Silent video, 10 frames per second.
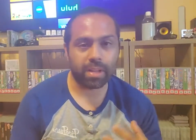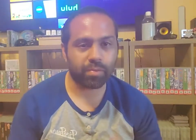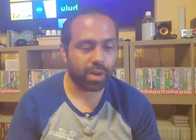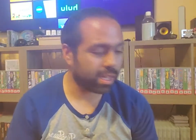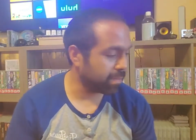
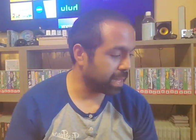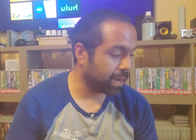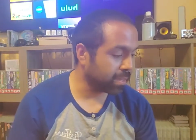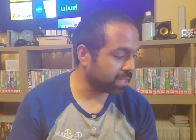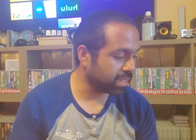for giving me all
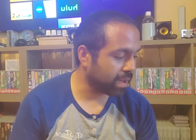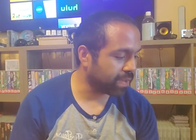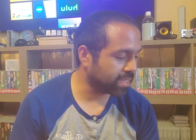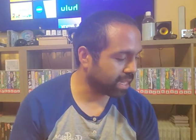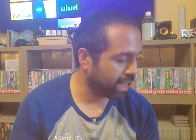this stuff
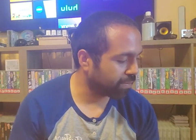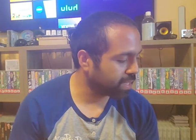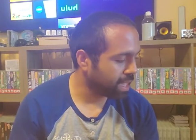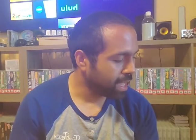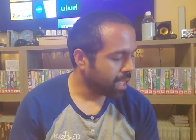as a gift.
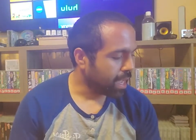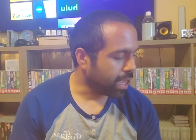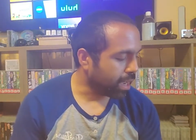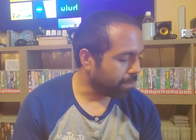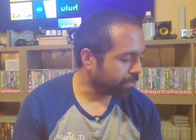
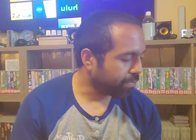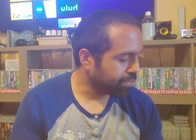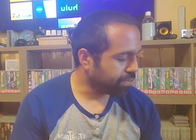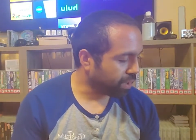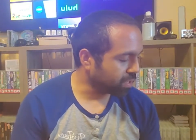
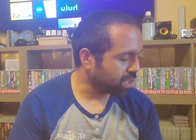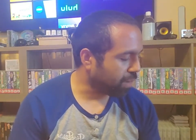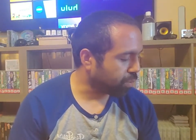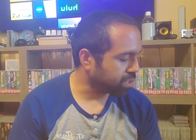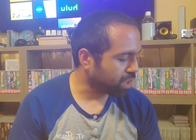First
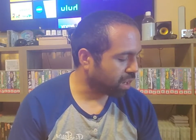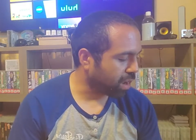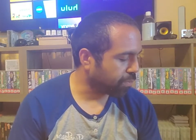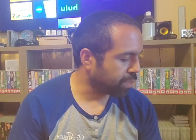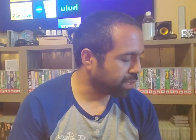off, we'll start
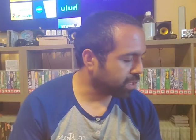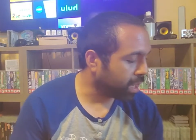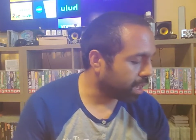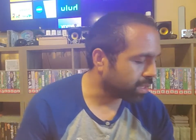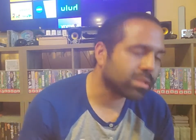off with
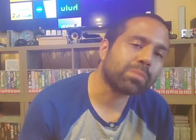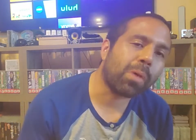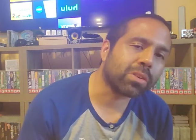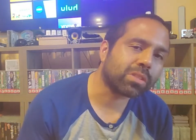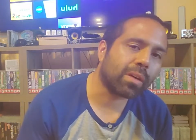the
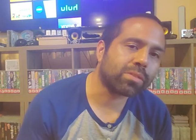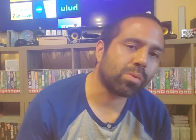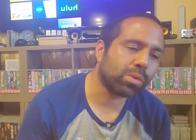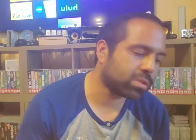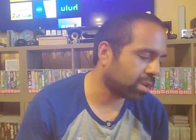small stuff, so
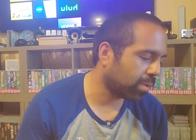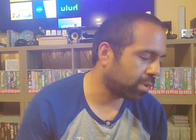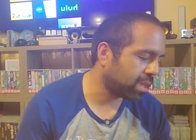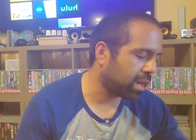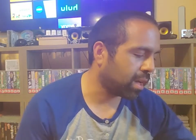we'll start
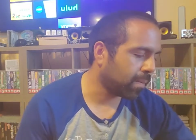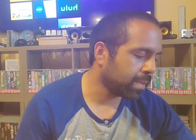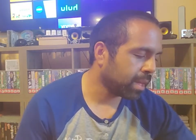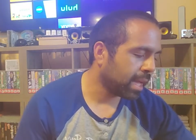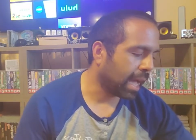with the
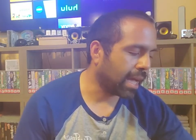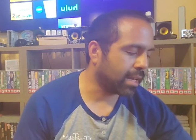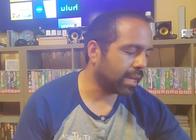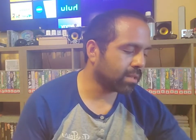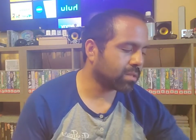
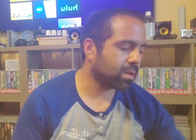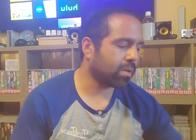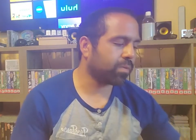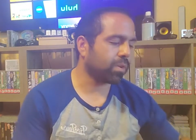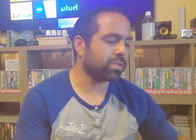handheld. So
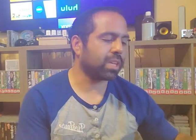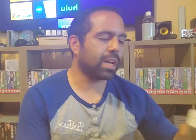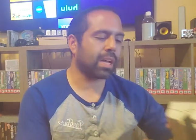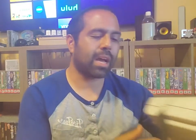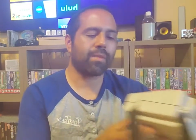first thing
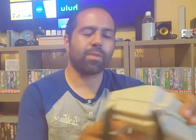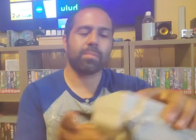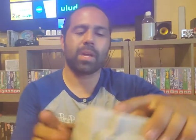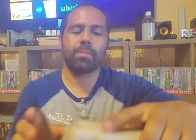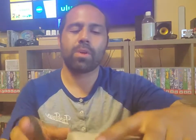I got from
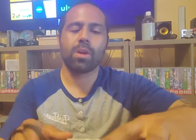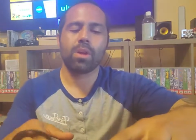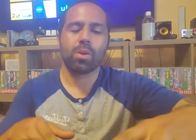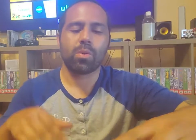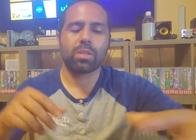him
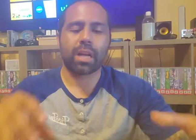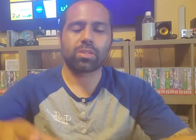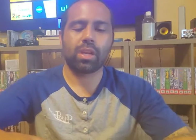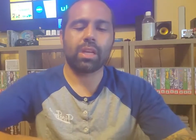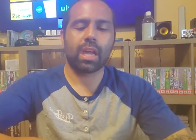was
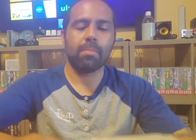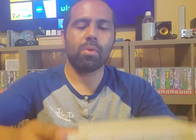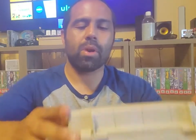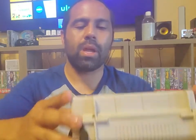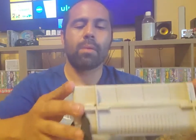actually a Game
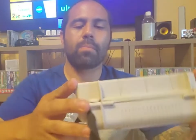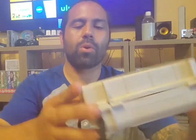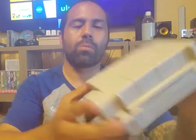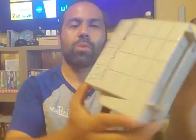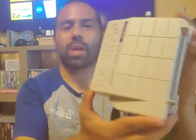Boy
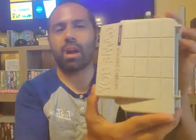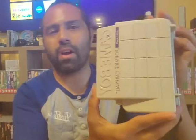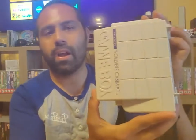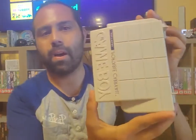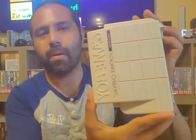portable
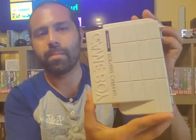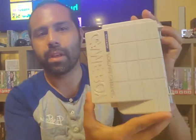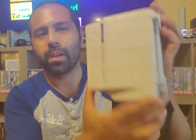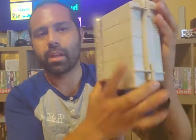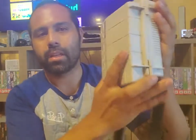carryall
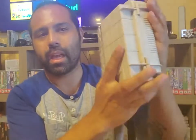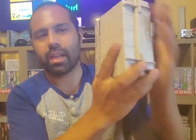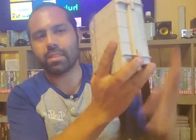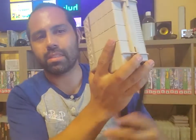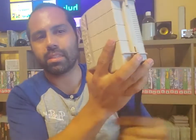
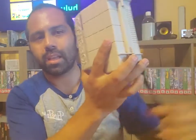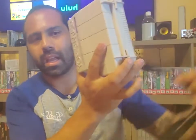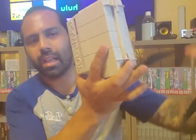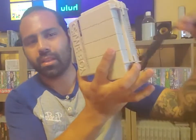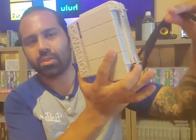case
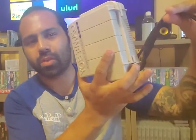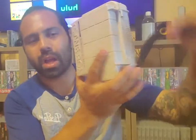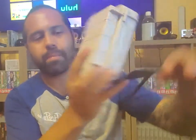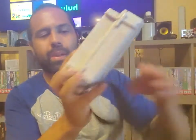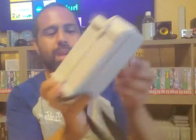and the
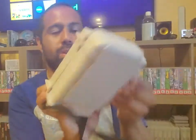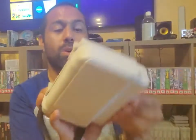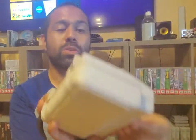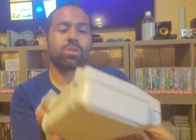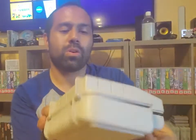strap, and
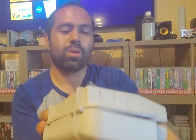also